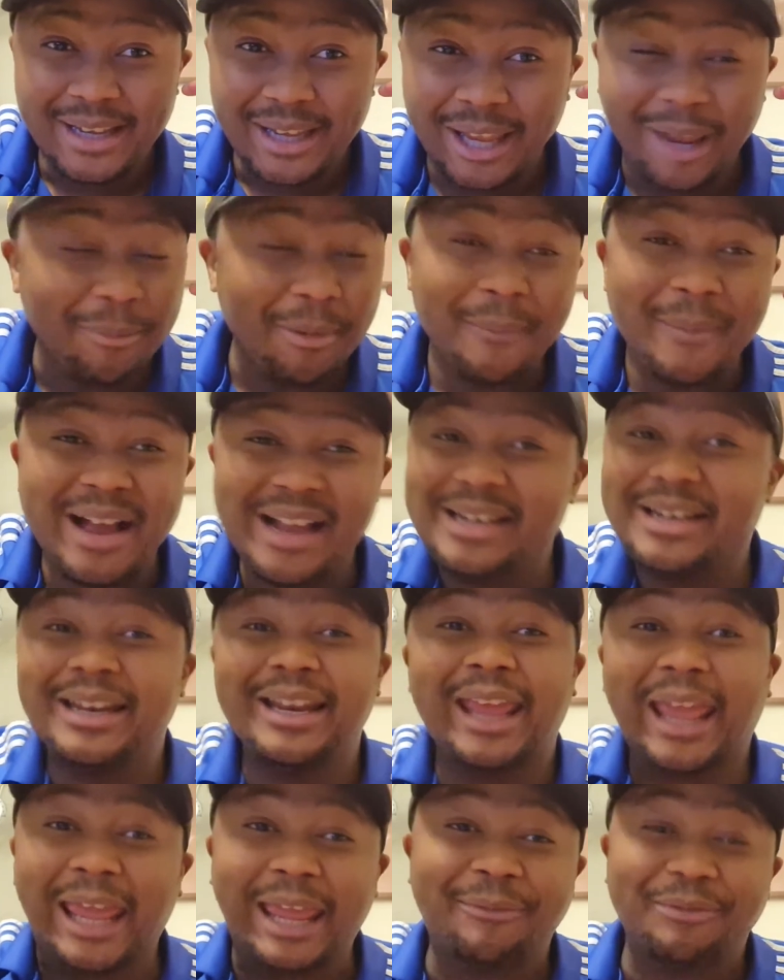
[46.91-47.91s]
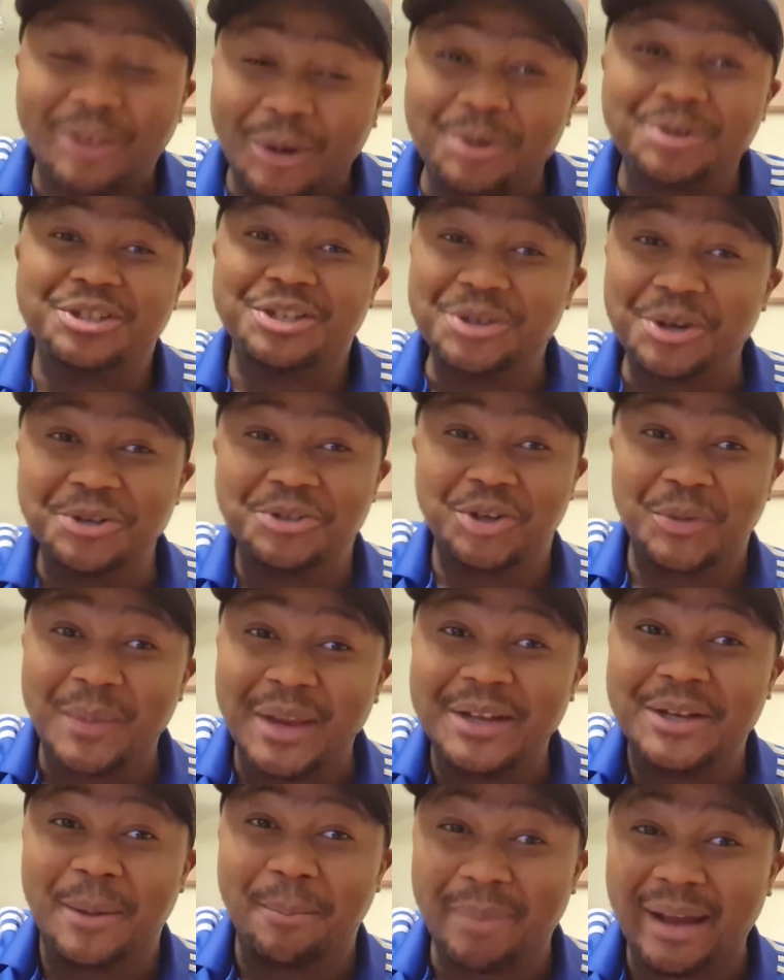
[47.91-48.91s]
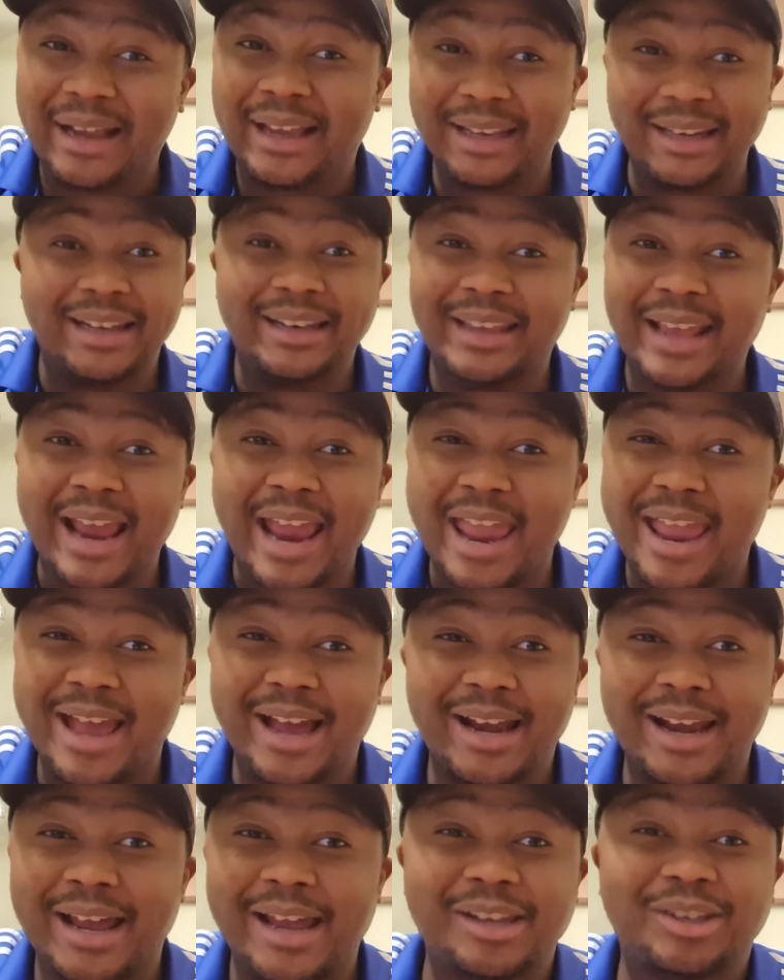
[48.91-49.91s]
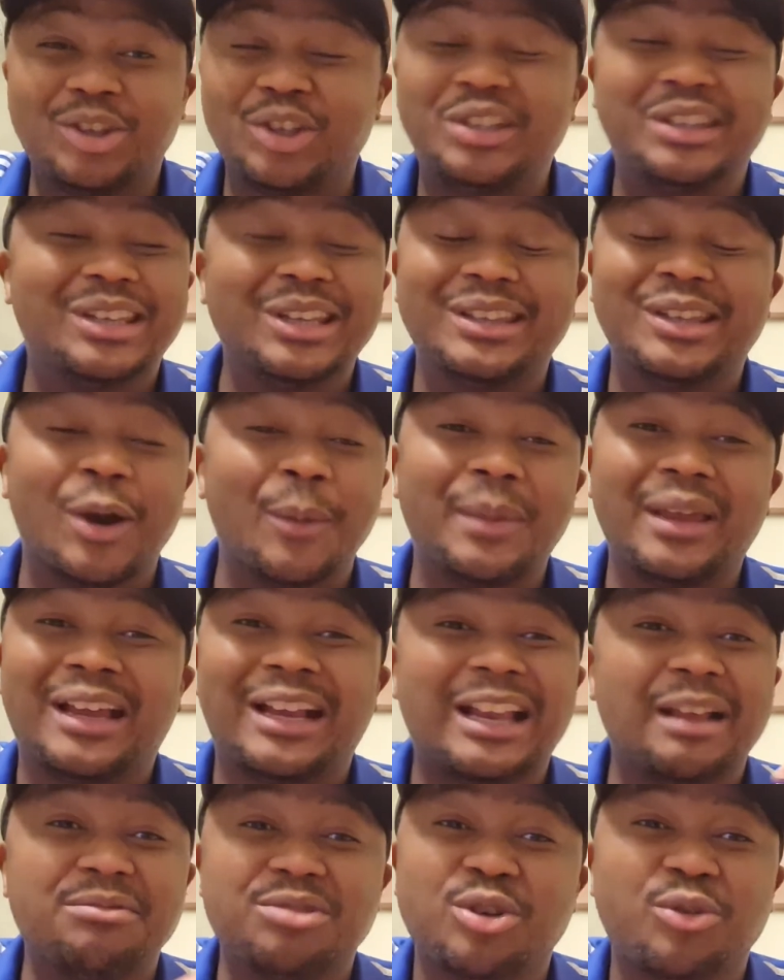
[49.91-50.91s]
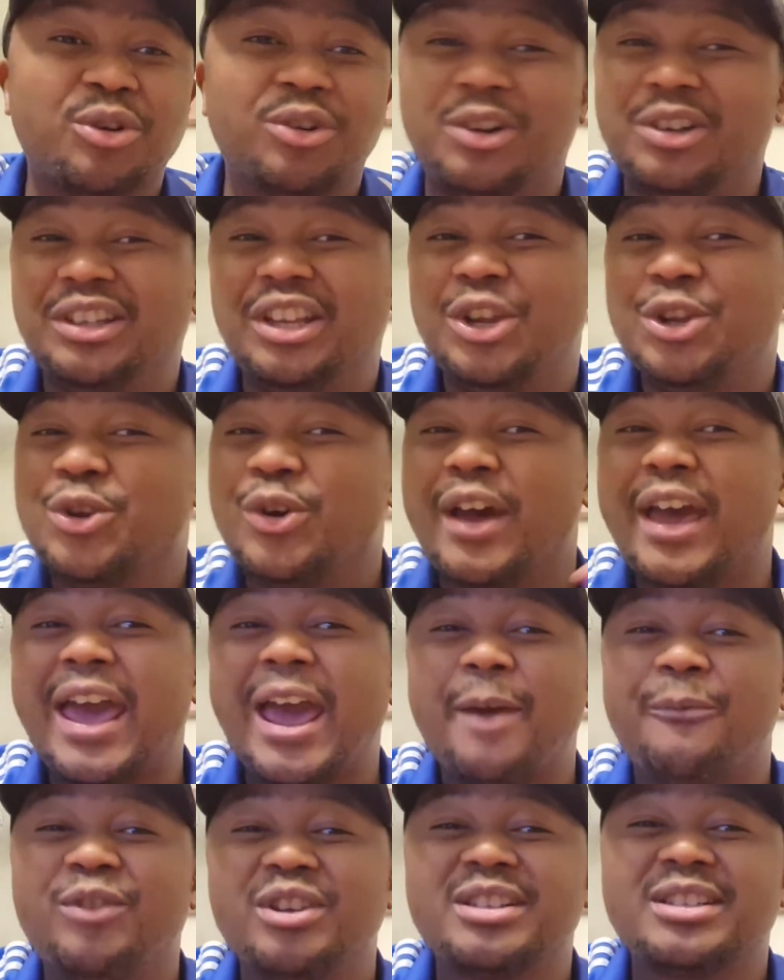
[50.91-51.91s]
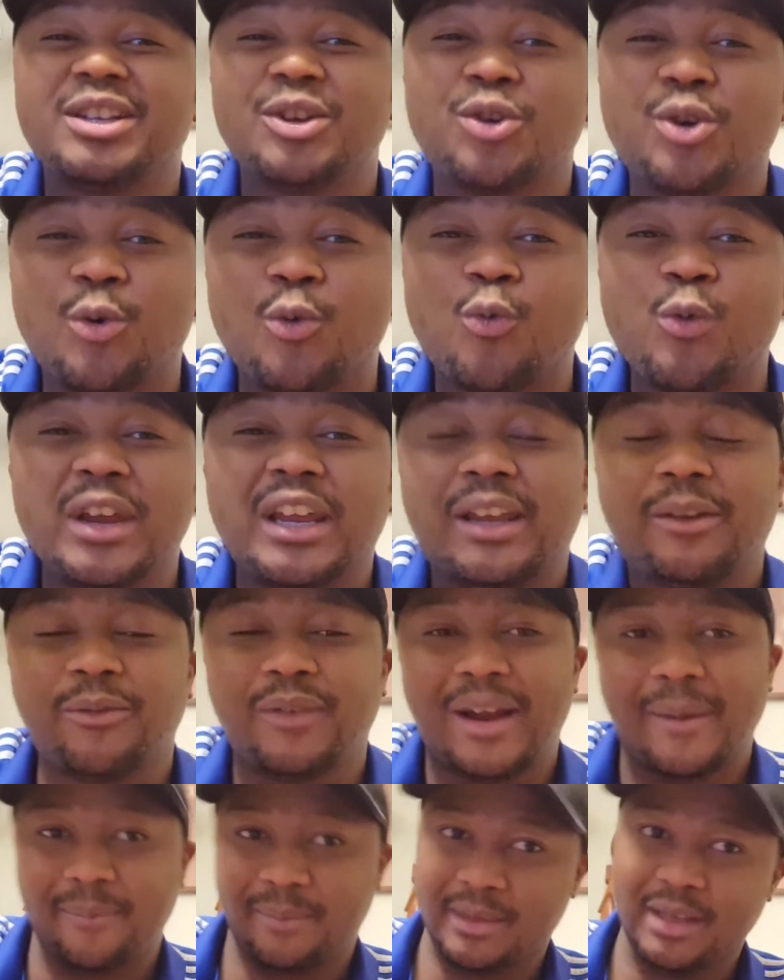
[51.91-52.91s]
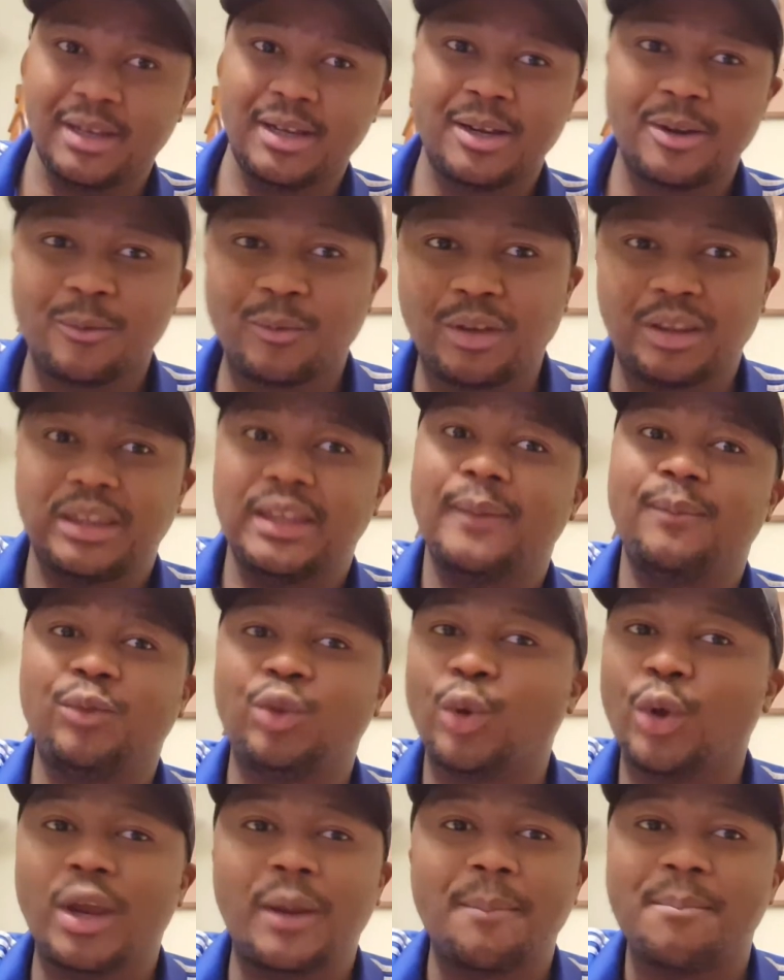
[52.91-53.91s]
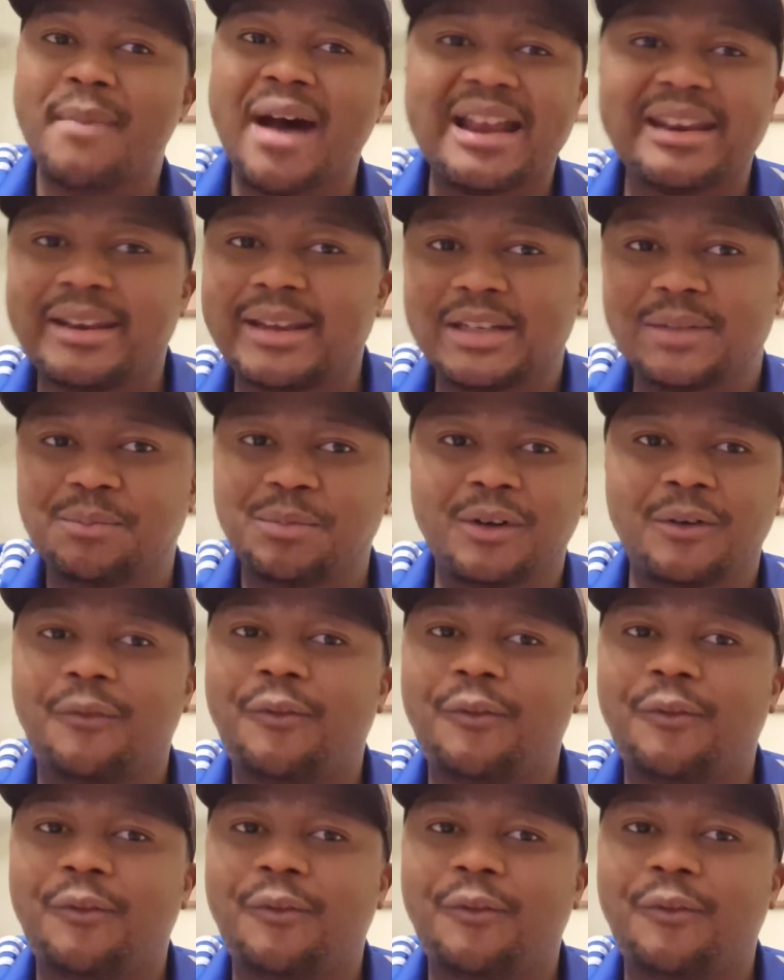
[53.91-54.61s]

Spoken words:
Imagine if there was social media back in the day, yeah, like, there'll be clips of Ronaldinho every single week, fam, with him doing madness, bro.